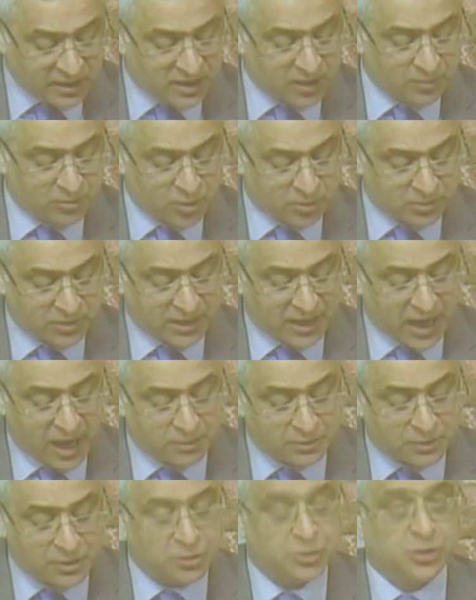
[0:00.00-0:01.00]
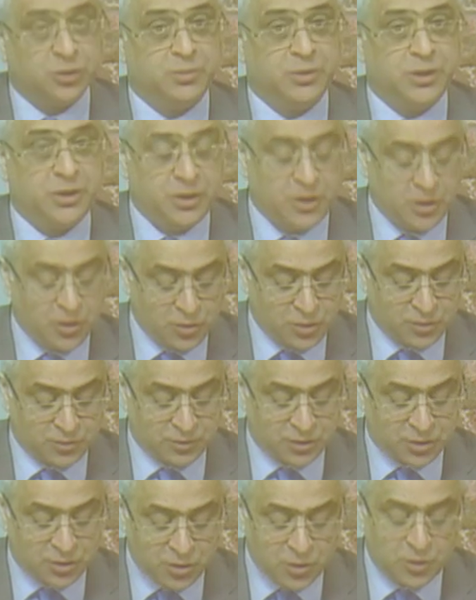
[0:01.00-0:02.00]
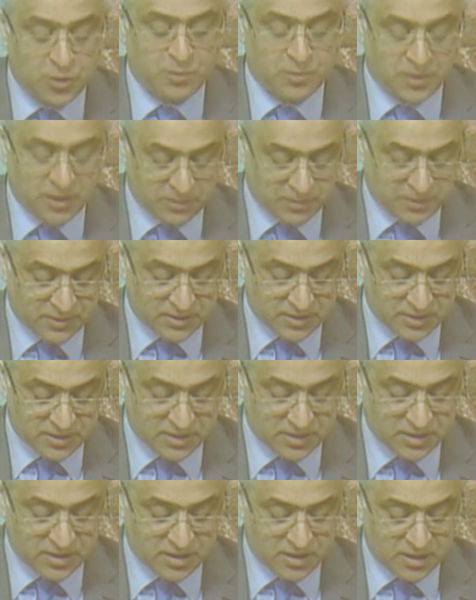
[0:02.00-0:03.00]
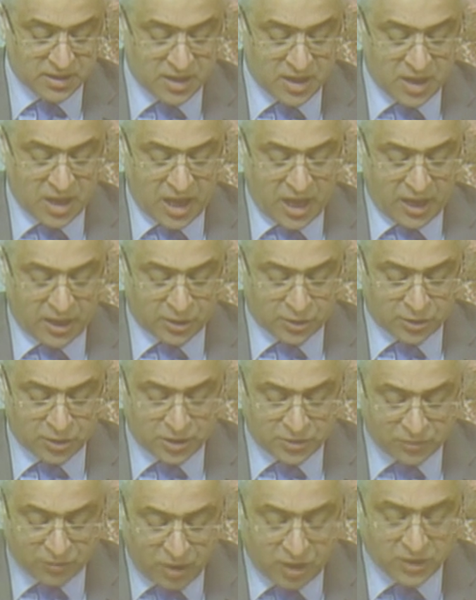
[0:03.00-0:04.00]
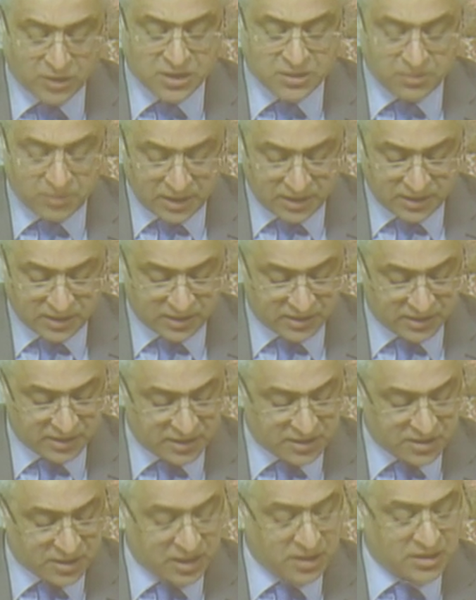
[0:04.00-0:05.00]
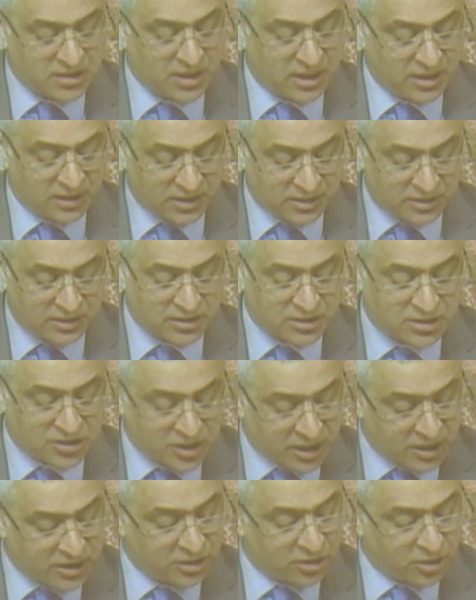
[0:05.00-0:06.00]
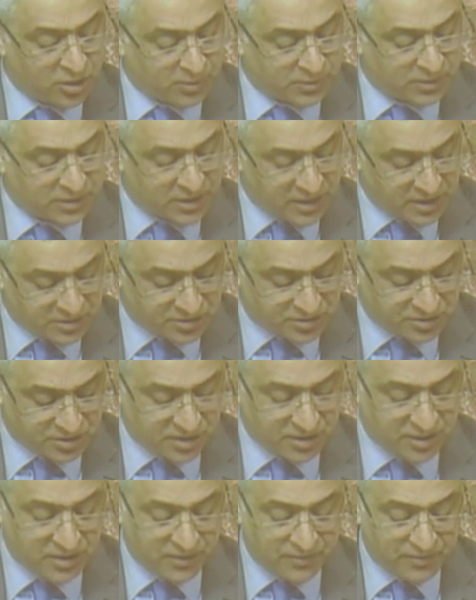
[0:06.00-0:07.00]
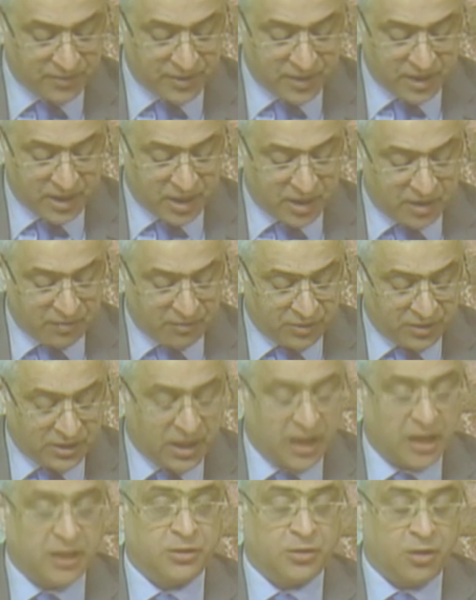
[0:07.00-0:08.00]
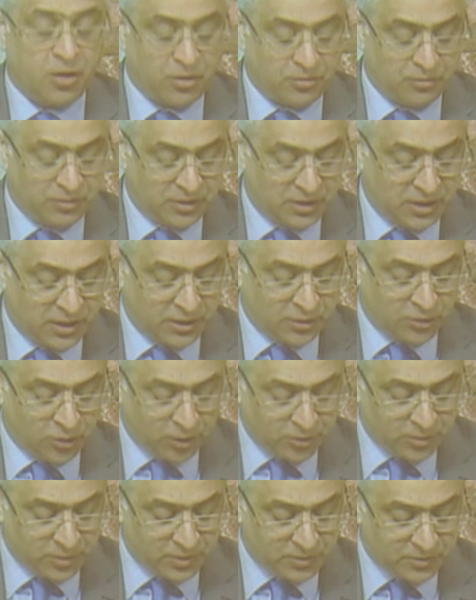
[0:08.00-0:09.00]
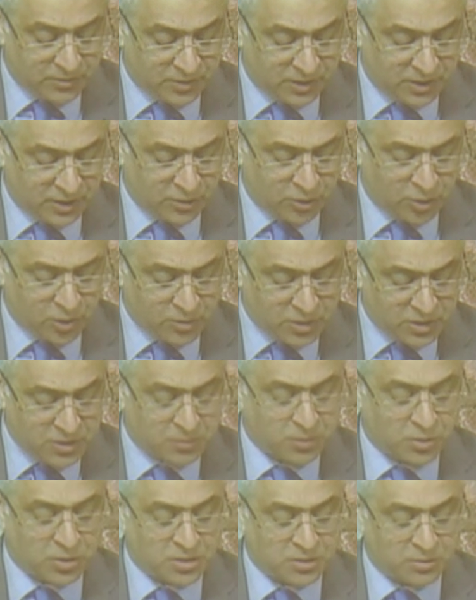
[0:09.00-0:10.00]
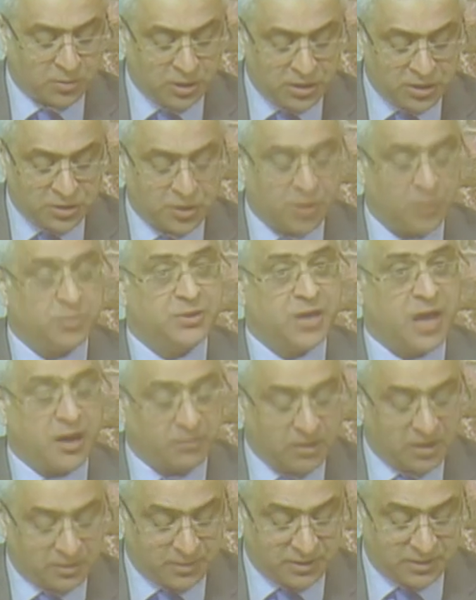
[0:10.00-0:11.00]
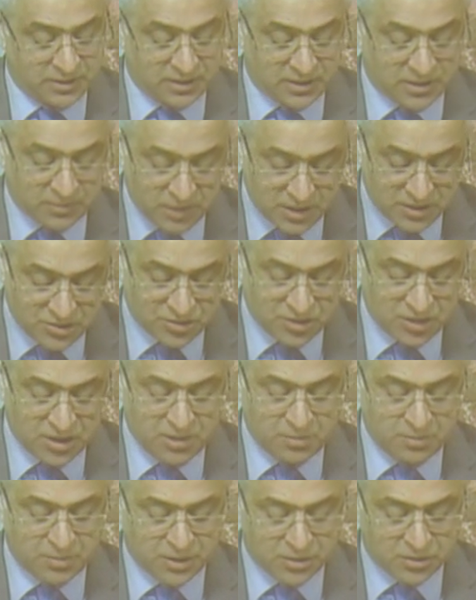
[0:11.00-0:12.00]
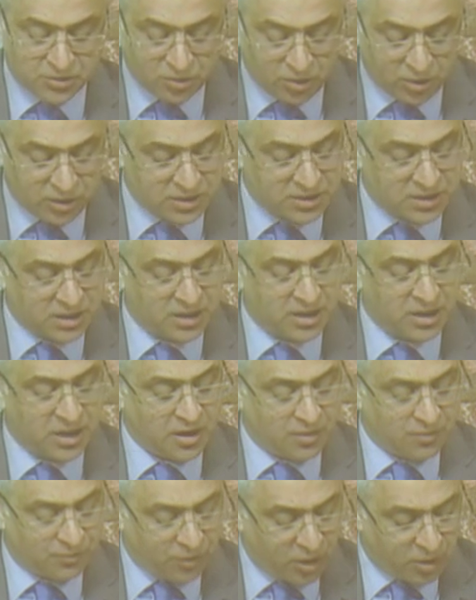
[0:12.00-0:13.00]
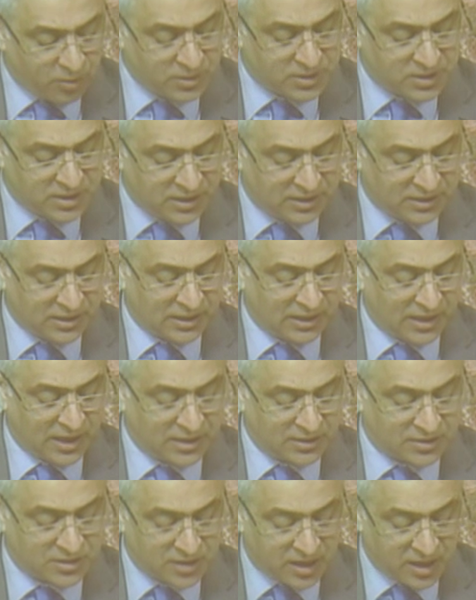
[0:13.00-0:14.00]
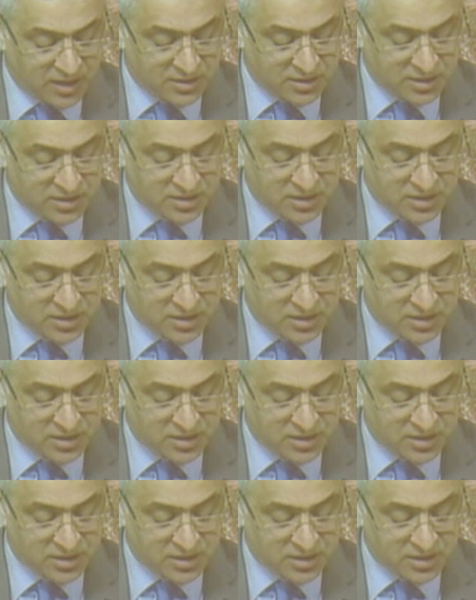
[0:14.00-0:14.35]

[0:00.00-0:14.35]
from the capital should be used for 2 purposes: to advance medical research and understanding of its history. With the enormous possibility of development in chemistry, bacteriology, pharmacy, and allied sciences,